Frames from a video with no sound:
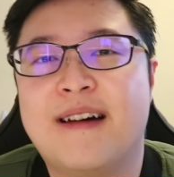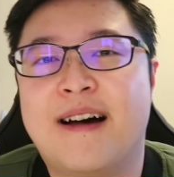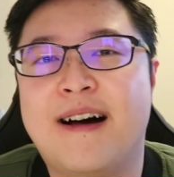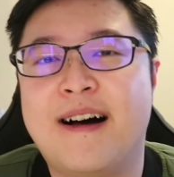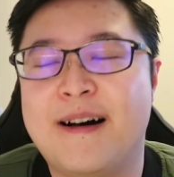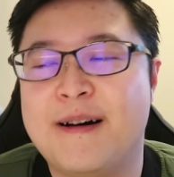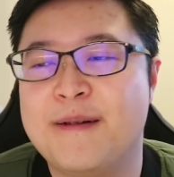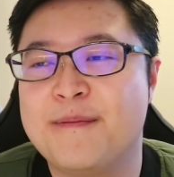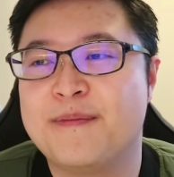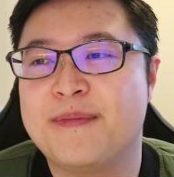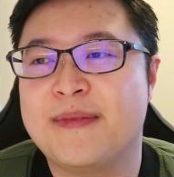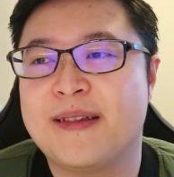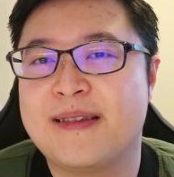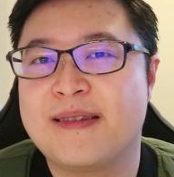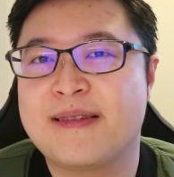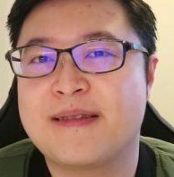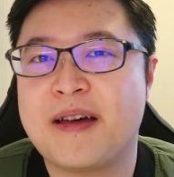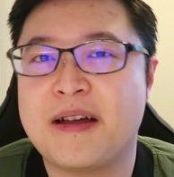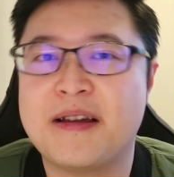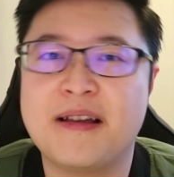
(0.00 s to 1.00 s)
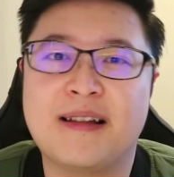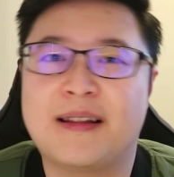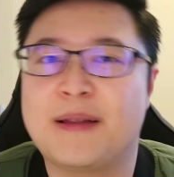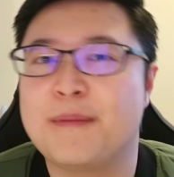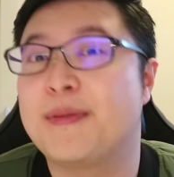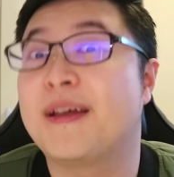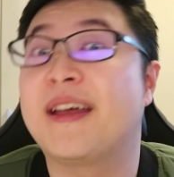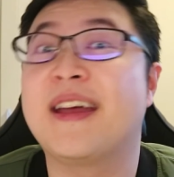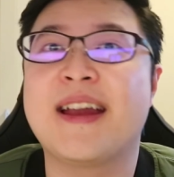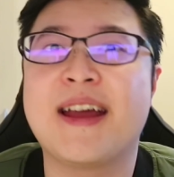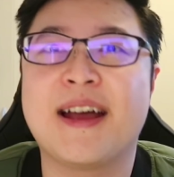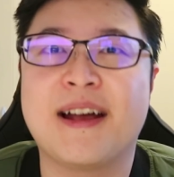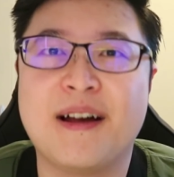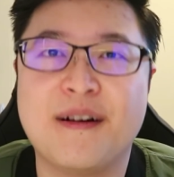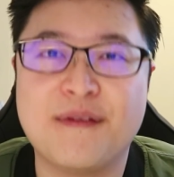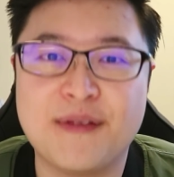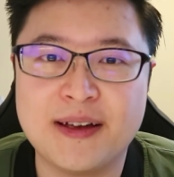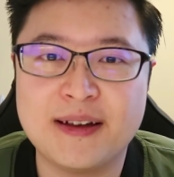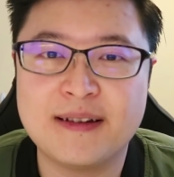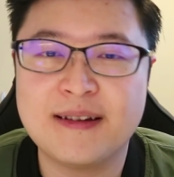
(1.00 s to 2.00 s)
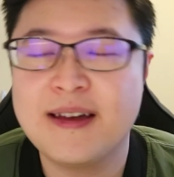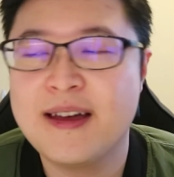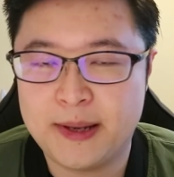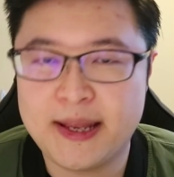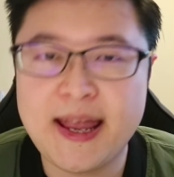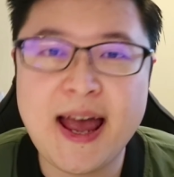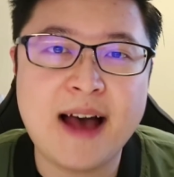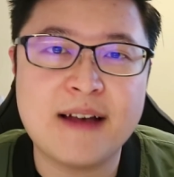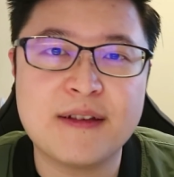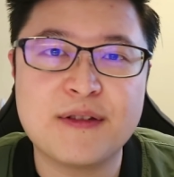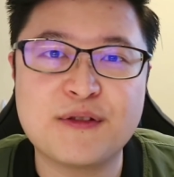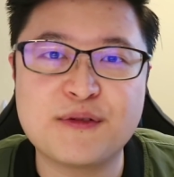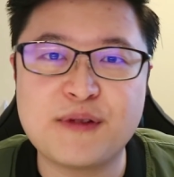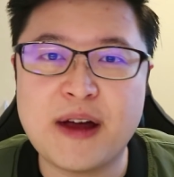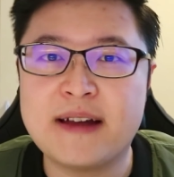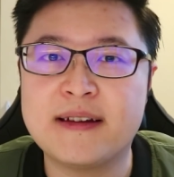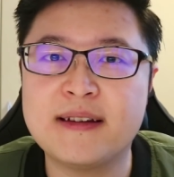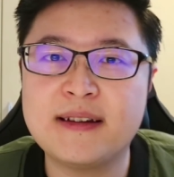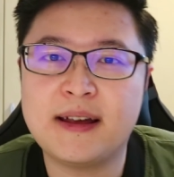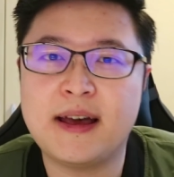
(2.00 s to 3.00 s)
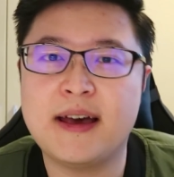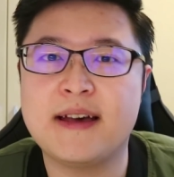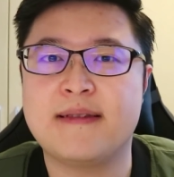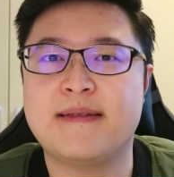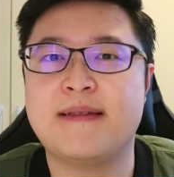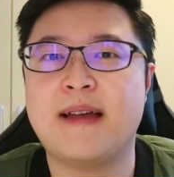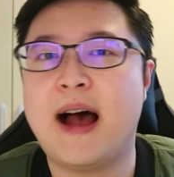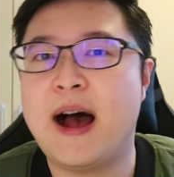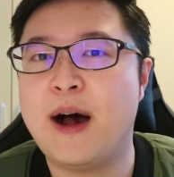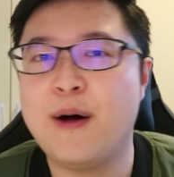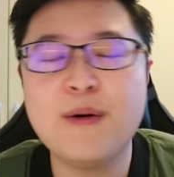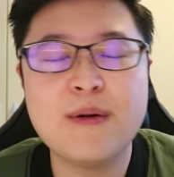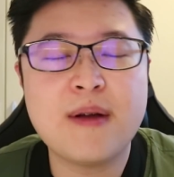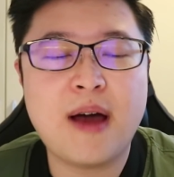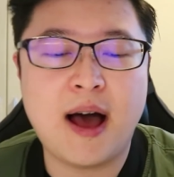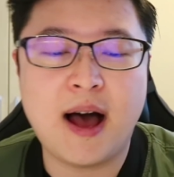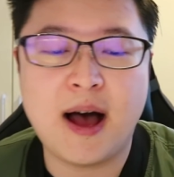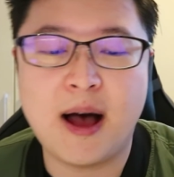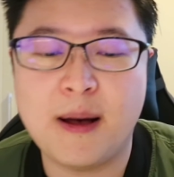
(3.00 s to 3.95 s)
It's kind of like the beginning of it. But yeah, Stranded is out.